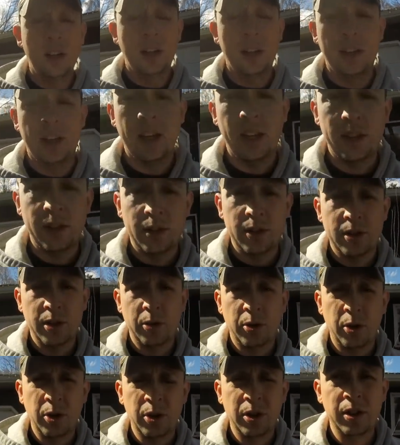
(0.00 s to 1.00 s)
that there's no
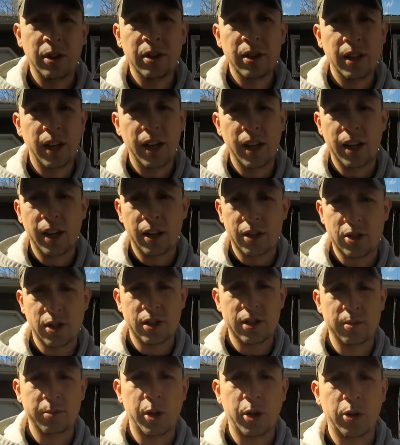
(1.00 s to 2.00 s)
oil, and it
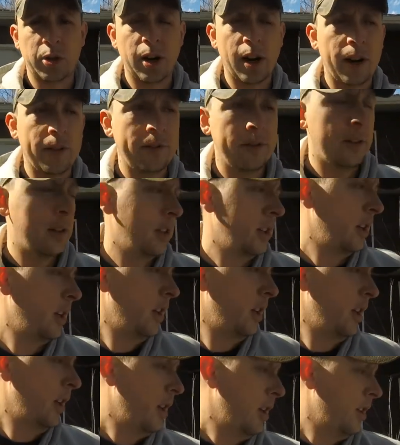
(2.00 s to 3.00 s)
shuts the motor off.
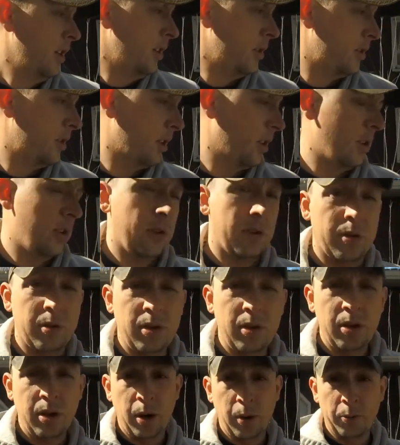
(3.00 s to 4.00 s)
So
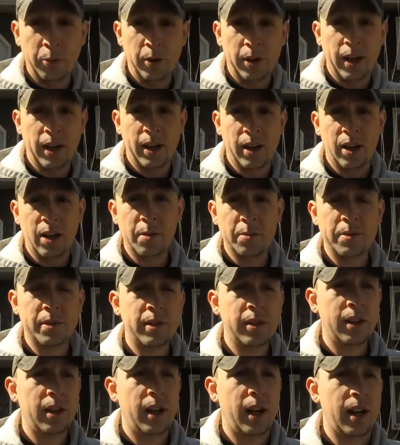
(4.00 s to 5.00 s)
hopefully that
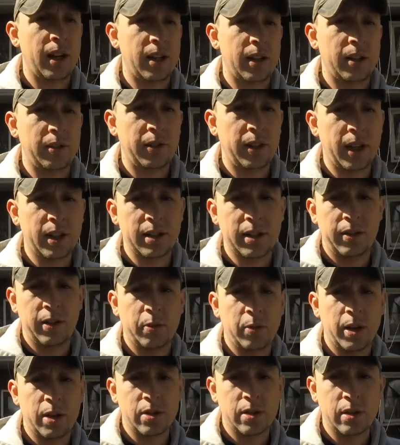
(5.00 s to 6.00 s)
helps. If you guys have any
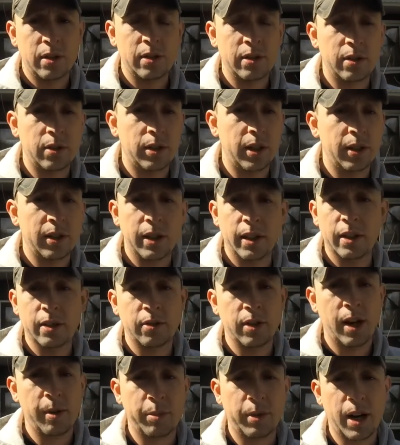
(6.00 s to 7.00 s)
questions or anything,
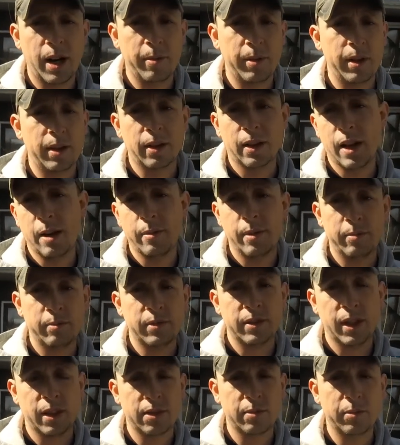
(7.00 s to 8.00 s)
drop a comment in the comment
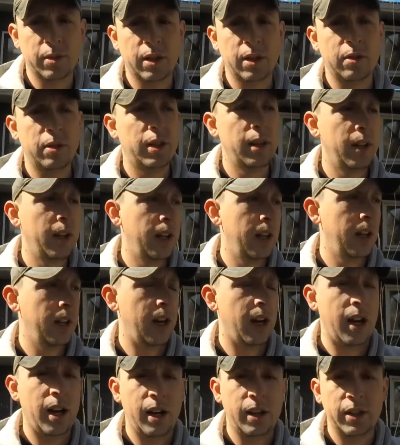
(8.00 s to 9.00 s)
section below.
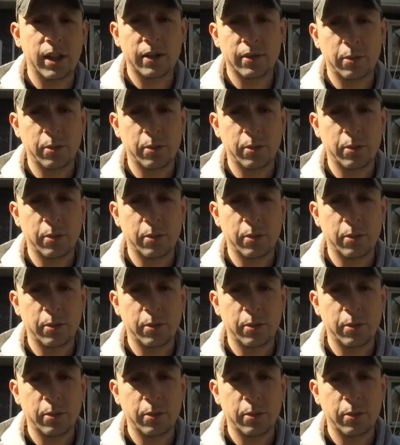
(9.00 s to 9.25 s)
Thanks for